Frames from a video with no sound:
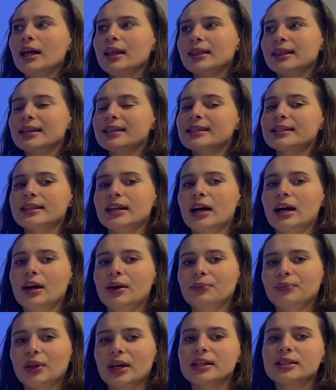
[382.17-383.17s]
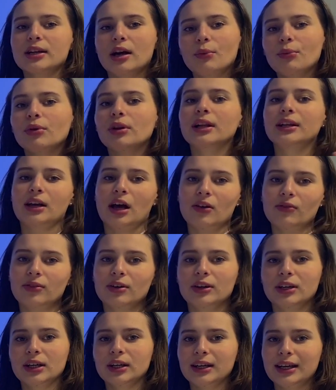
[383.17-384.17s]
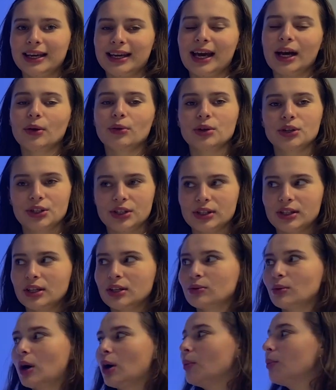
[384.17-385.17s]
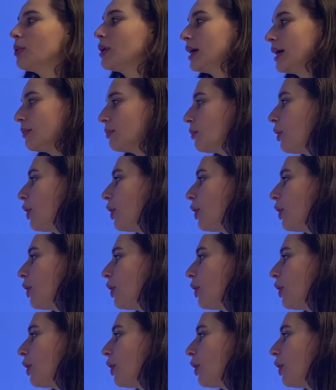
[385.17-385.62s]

this example in other languages as well, but in